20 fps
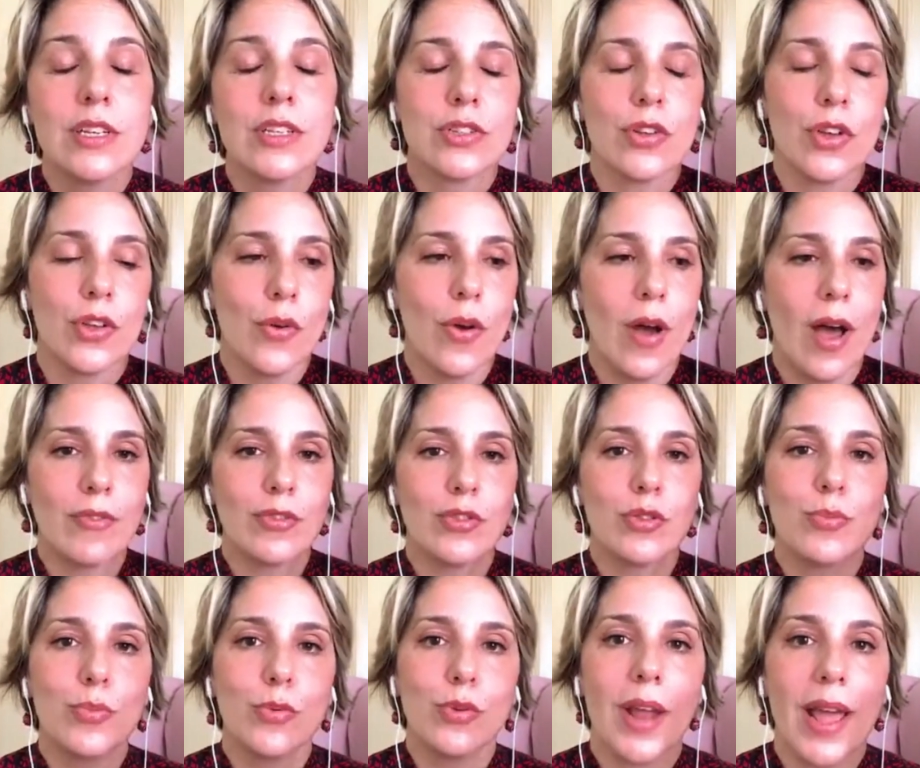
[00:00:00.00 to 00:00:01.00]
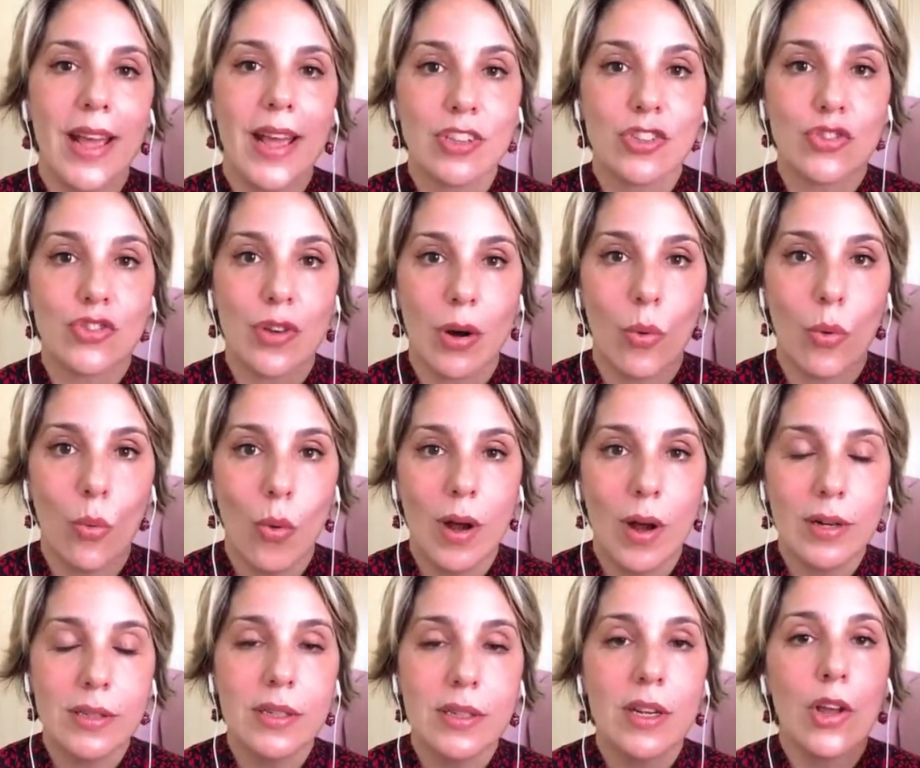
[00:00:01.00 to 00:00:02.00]
So you have to put extract
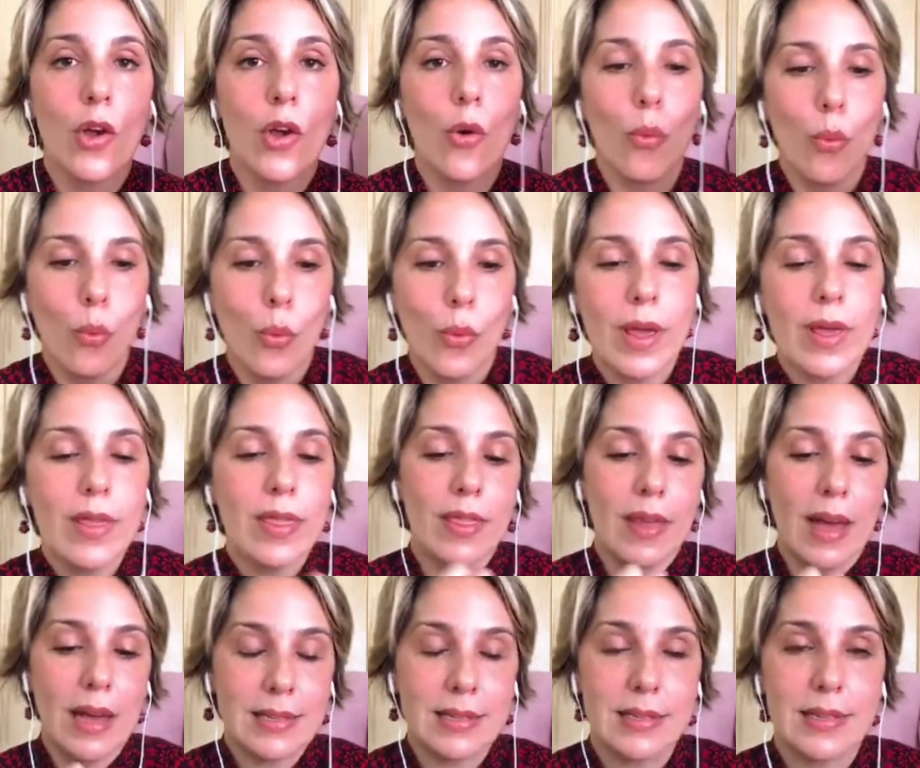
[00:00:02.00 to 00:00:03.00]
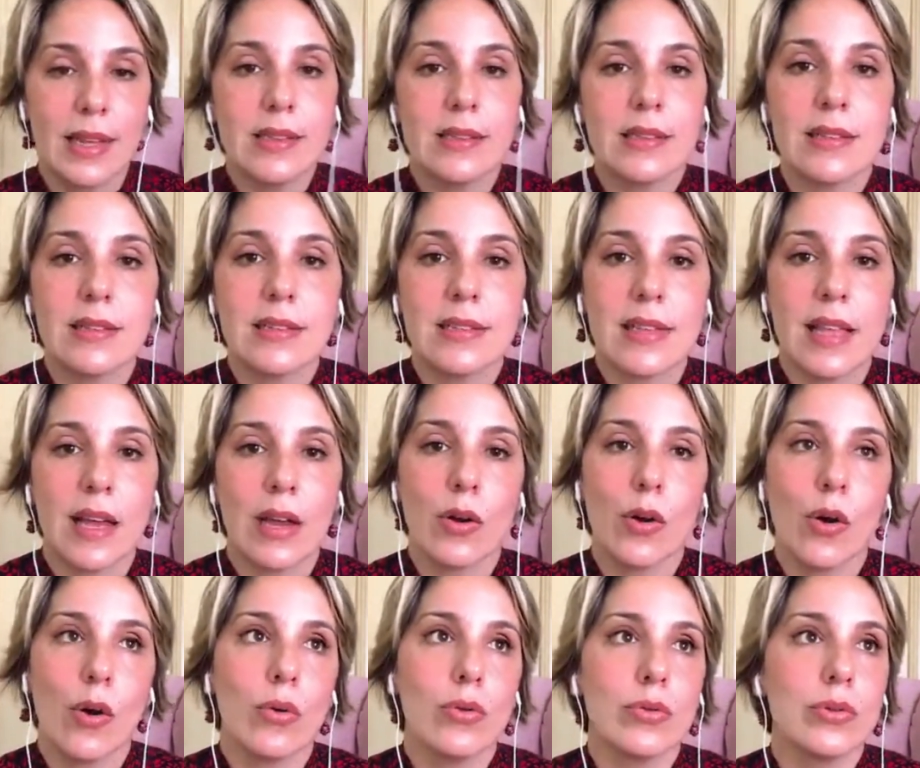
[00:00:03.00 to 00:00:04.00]
1 with a sentence that
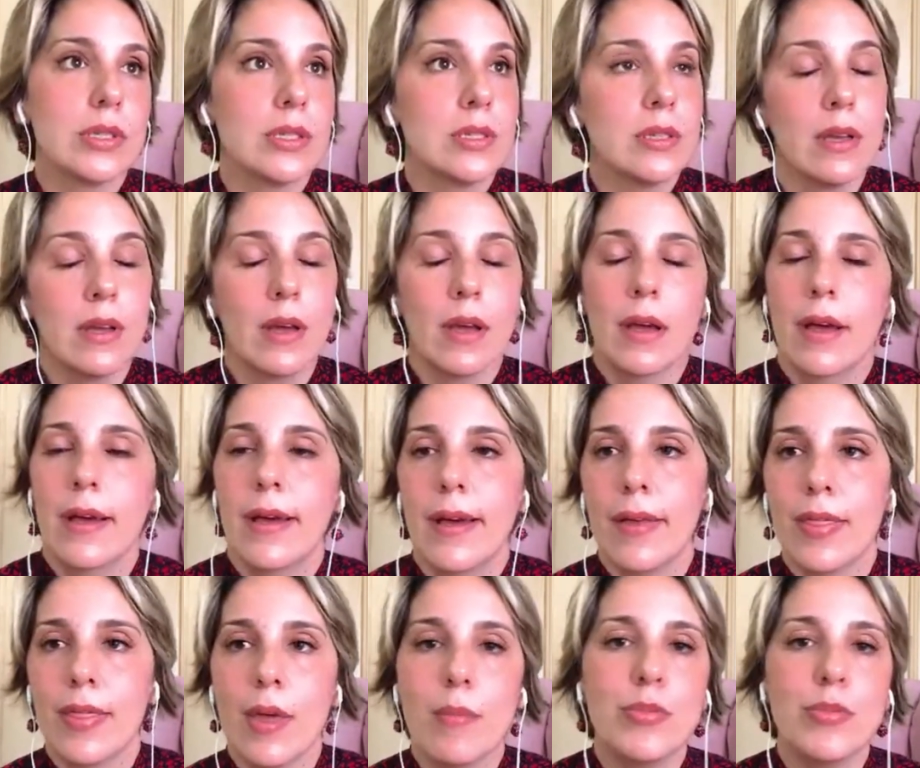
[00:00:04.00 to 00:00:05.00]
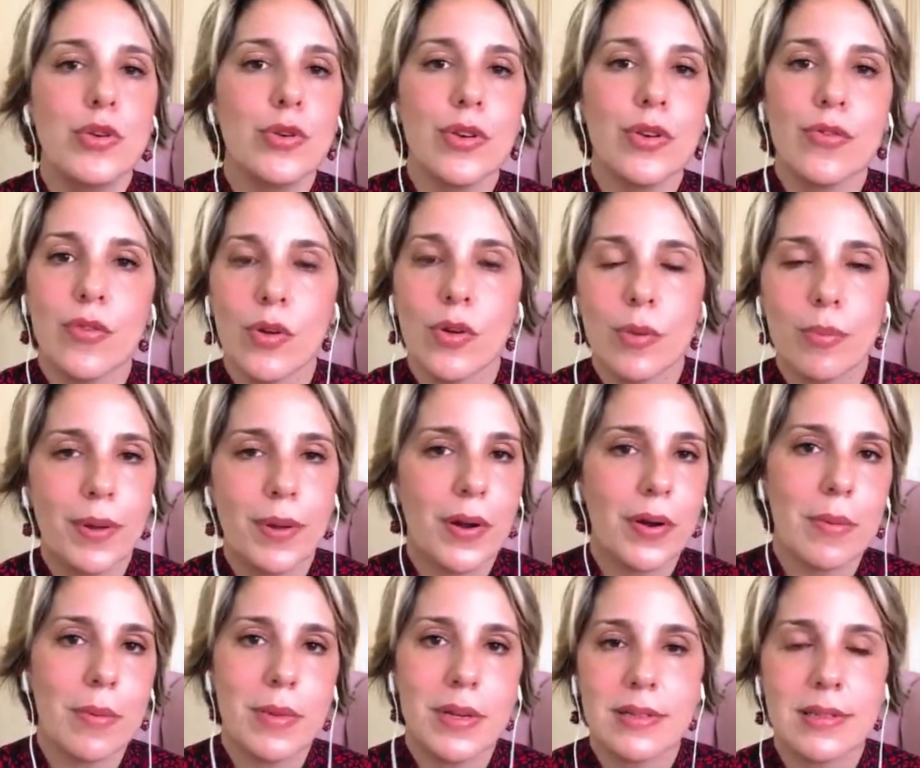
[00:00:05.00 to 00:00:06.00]
goes, the beautiful
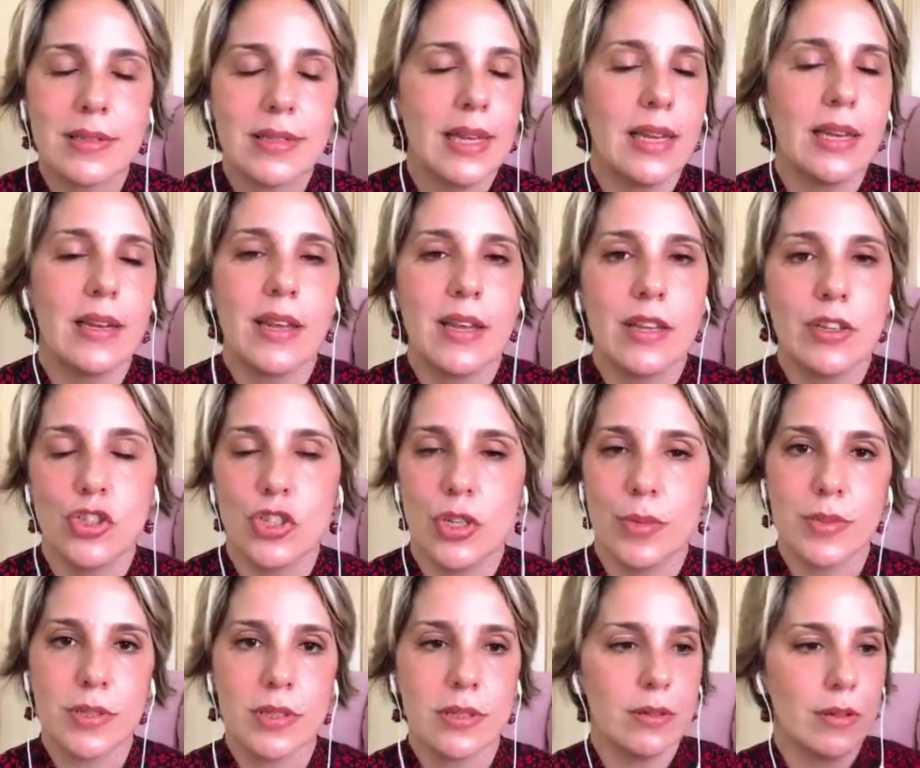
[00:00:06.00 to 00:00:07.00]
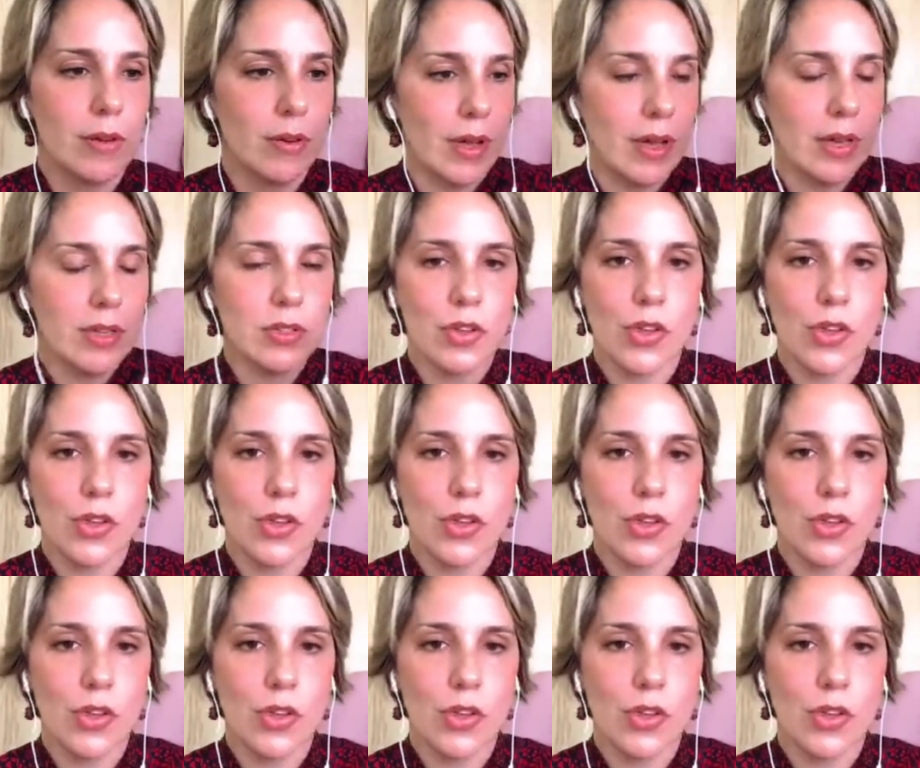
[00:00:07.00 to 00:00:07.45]
pyramids in Egypt, okay?